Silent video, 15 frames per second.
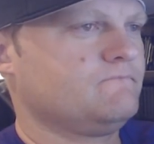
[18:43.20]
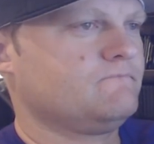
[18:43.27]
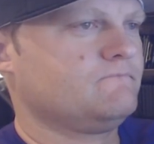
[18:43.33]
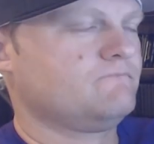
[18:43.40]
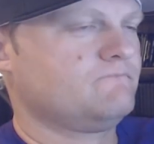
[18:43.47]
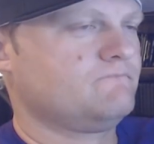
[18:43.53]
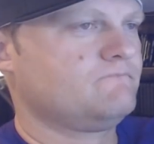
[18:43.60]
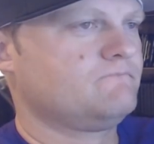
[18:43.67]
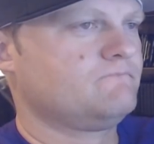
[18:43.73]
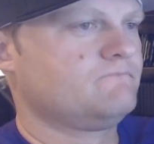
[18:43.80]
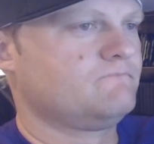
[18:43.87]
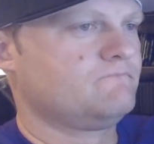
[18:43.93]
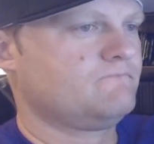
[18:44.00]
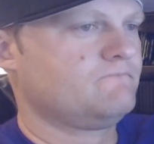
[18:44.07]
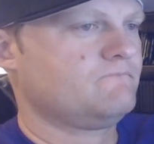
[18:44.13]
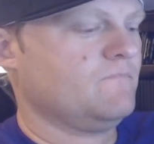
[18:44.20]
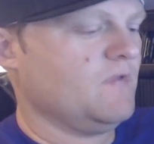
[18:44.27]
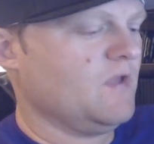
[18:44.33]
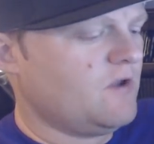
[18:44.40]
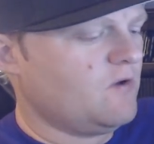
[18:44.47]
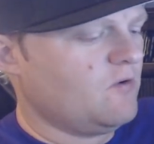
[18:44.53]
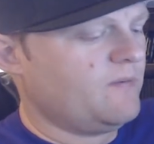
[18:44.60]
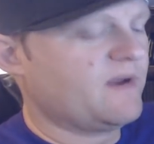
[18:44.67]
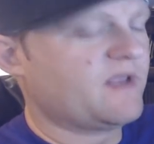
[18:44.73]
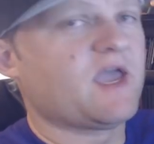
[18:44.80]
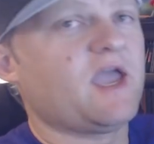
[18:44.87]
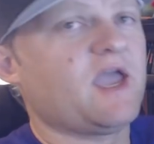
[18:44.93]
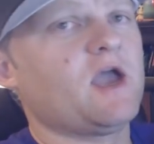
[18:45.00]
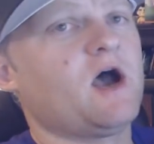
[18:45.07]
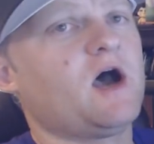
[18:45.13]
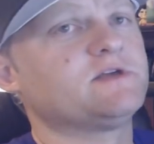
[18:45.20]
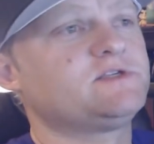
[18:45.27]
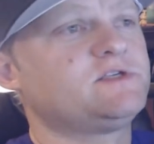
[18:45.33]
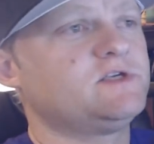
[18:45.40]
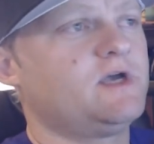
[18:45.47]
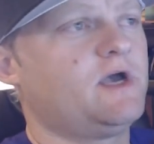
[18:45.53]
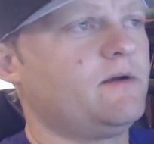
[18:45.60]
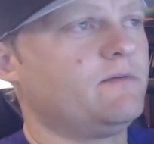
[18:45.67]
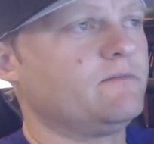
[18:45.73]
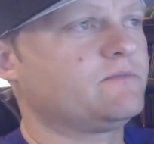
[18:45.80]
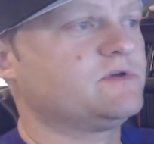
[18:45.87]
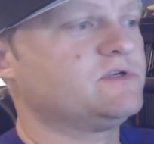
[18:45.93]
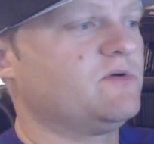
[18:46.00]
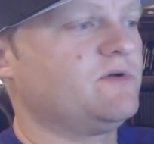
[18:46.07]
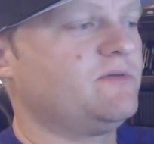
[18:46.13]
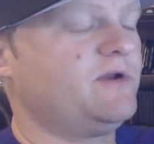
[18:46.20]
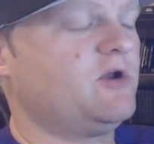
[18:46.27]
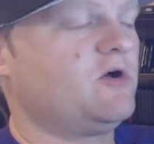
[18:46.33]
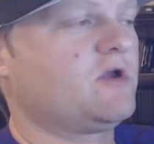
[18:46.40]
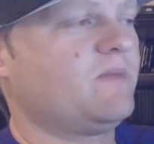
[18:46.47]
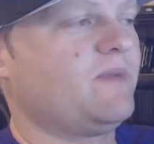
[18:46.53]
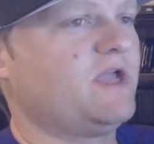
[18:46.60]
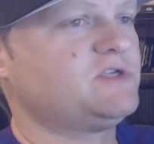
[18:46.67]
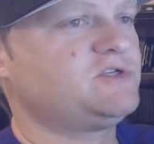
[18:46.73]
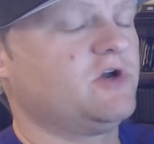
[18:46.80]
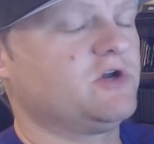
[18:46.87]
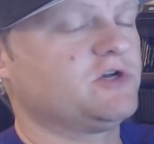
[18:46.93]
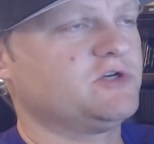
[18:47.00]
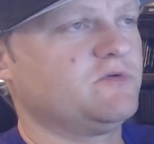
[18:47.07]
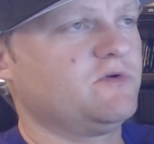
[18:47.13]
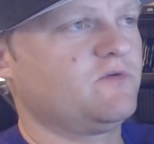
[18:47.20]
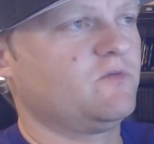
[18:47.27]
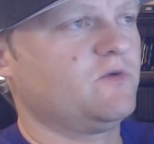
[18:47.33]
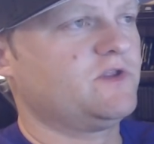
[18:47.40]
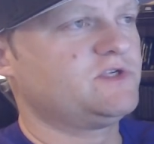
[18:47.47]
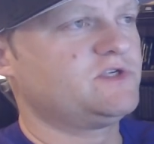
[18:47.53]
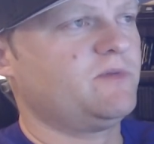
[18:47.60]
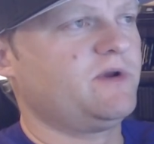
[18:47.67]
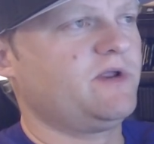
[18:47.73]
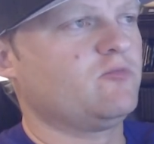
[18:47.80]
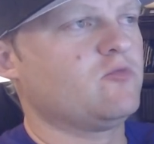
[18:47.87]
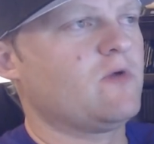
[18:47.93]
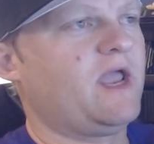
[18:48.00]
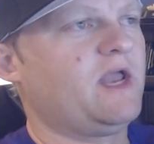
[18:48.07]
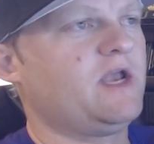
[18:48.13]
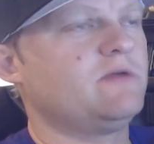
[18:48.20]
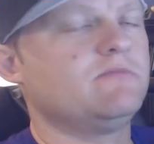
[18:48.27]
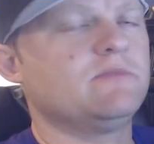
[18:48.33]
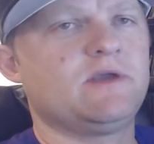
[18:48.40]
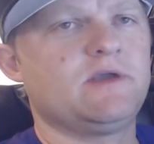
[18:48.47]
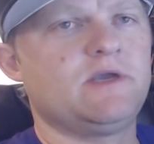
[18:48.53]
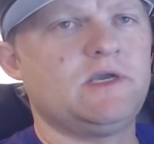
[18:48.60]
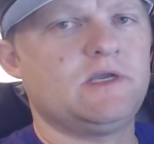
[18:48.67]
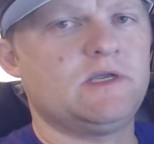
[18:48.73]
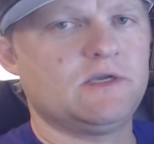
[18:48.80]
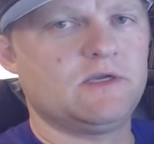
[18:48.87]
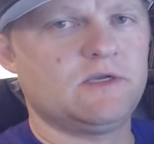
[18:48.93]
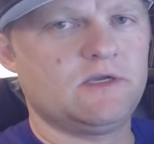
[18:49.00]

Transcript: With units getting washed... It would have been chaos, um, because there would have been no command structure. With, with so many randomly...